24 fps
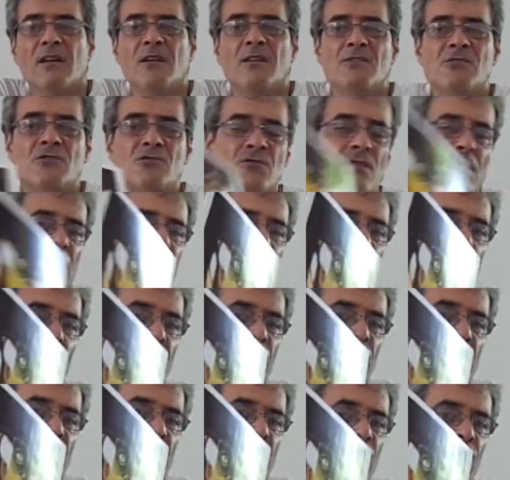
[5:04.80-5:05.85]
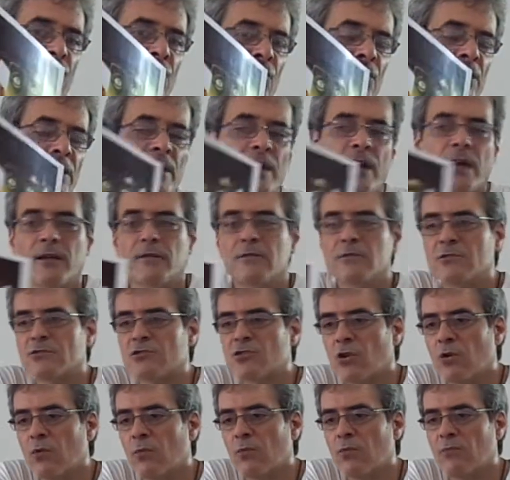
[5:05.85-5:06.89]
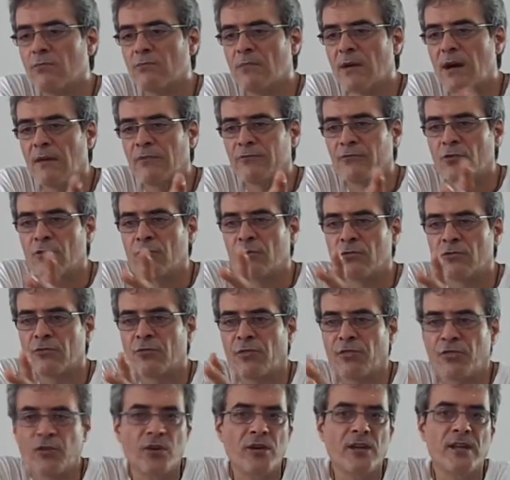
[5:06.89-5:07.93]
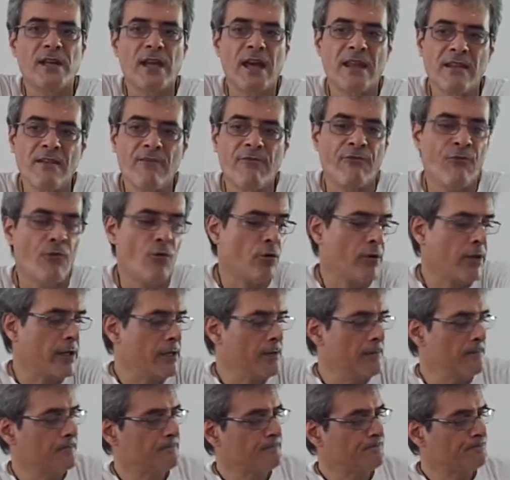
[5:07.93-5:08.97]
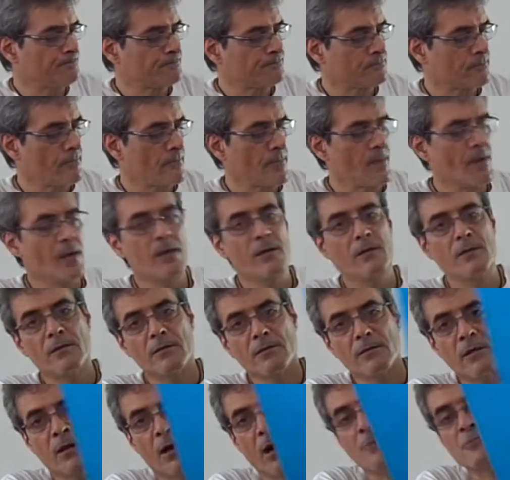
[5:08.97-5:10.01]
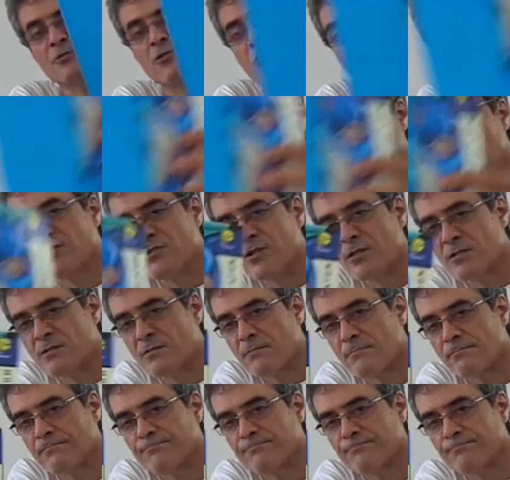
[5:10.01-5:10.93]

start from 39. So after 39 and 40 comes convergence